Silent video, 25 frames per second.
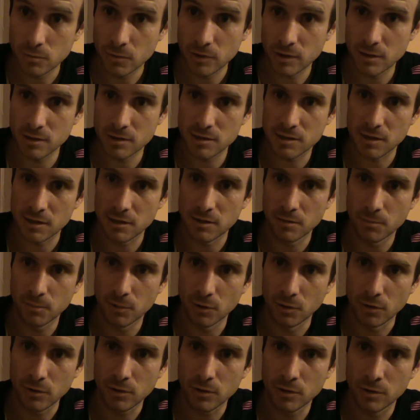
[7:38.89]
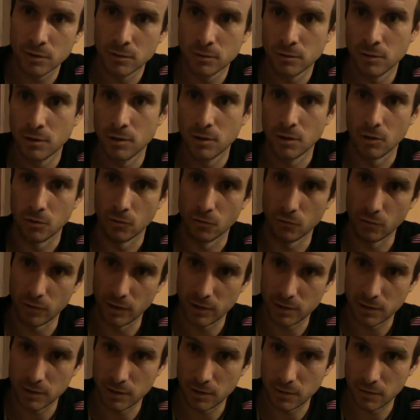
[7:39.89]
We can say the book,
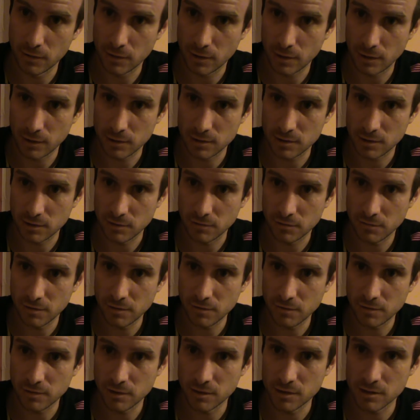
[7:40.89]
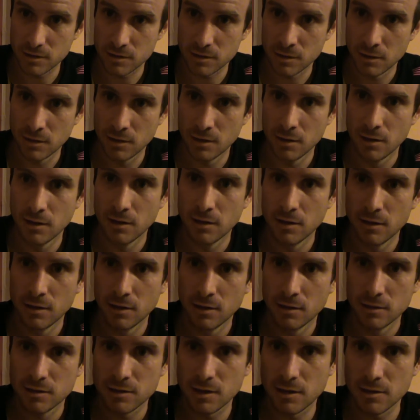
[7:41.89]
written in the 1950s,
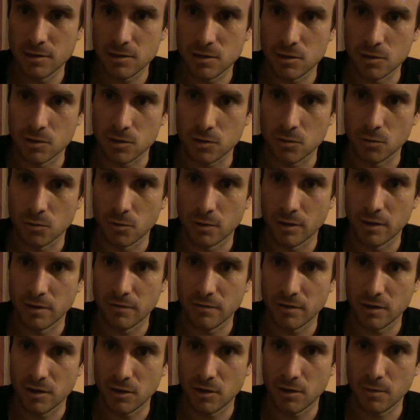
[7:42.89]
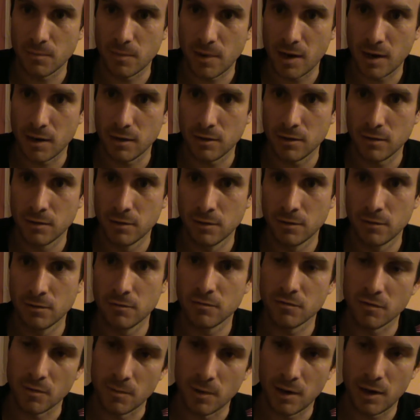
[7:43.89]
tells the story of a young man
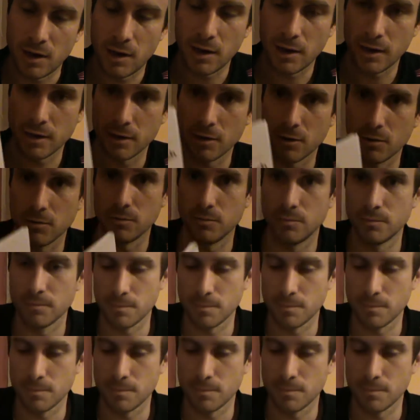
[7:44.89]
from Ohio.